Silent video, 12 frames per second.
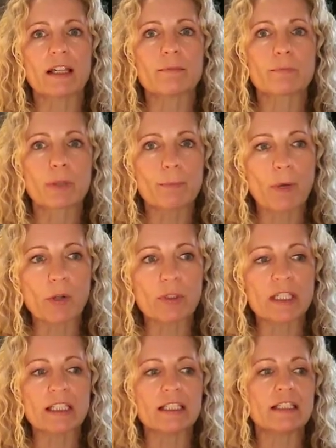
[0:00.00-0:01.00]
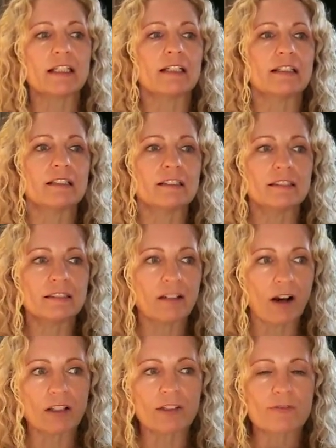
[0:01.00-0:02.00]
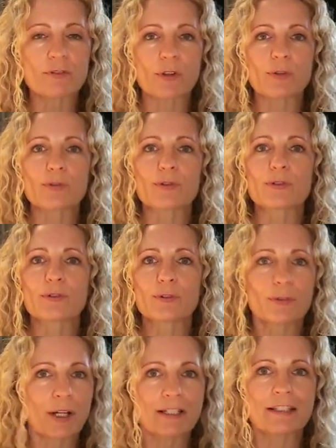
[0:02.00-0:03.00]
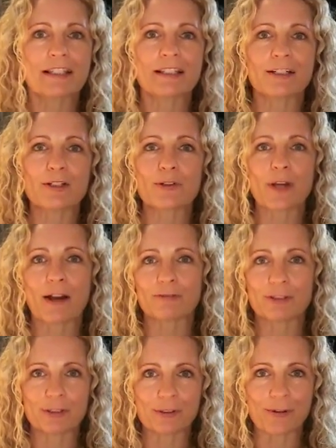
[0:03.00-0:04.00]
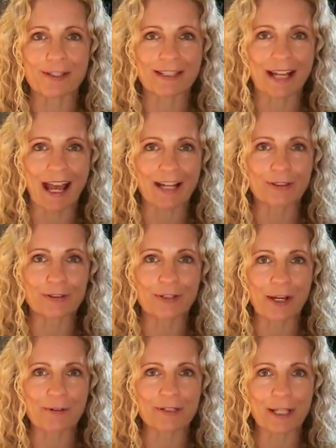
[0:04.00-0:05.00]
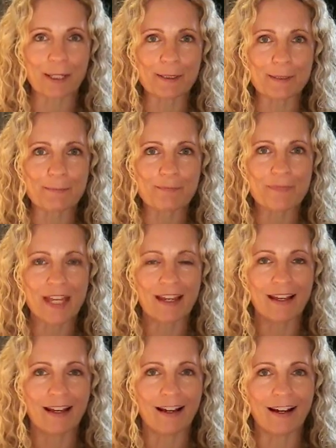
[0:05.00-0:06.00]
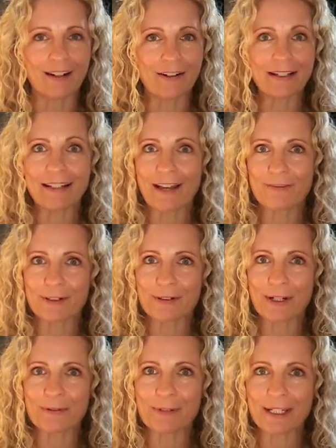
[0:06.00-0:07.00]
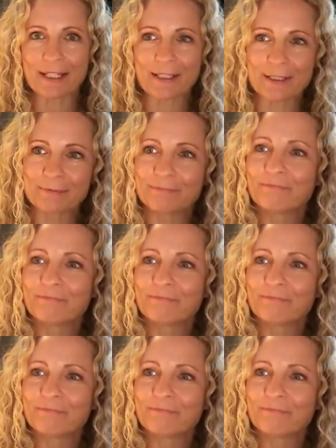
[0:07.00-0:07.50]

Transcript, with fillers: and promoting and all of those crazy things you have to do as an actor nowadays. All right, have a great week.